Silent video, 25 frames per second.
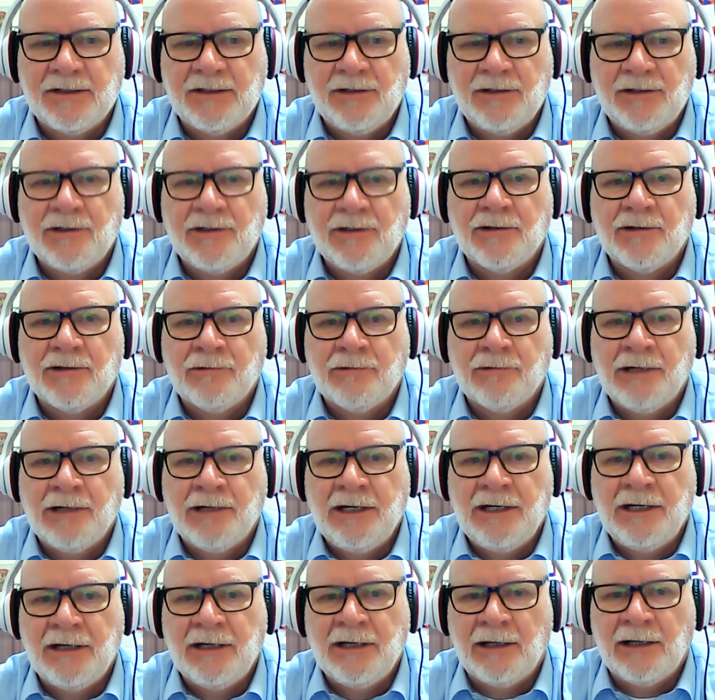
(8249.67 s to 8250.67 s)
You can
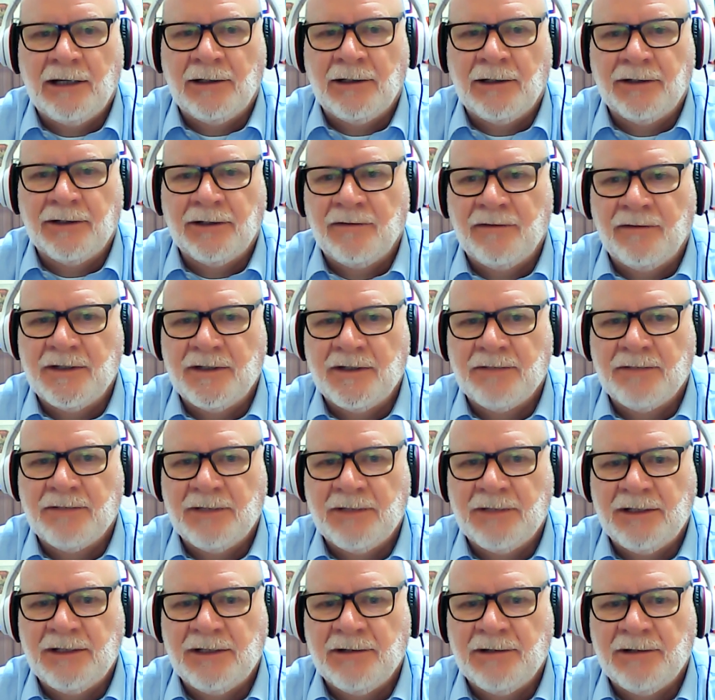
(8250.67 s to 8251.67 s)
read a lot of this
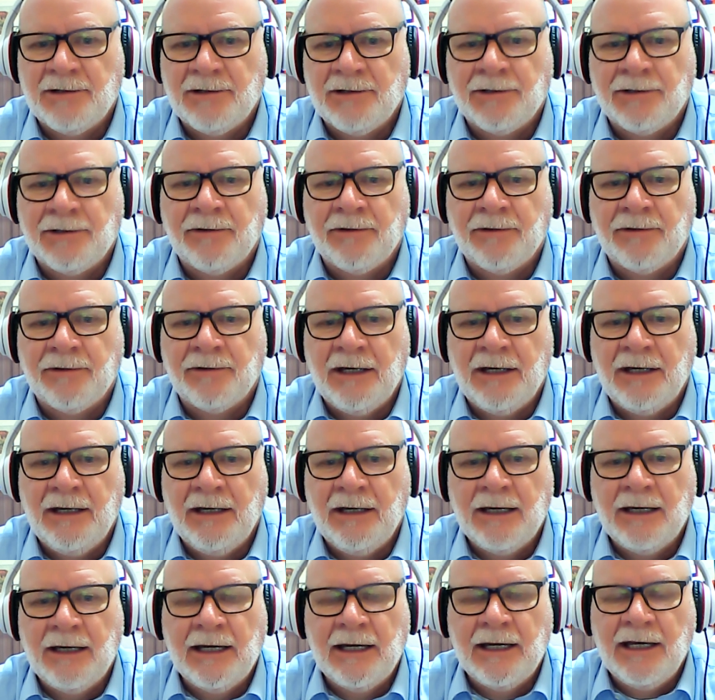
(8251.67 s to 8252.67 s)
material there,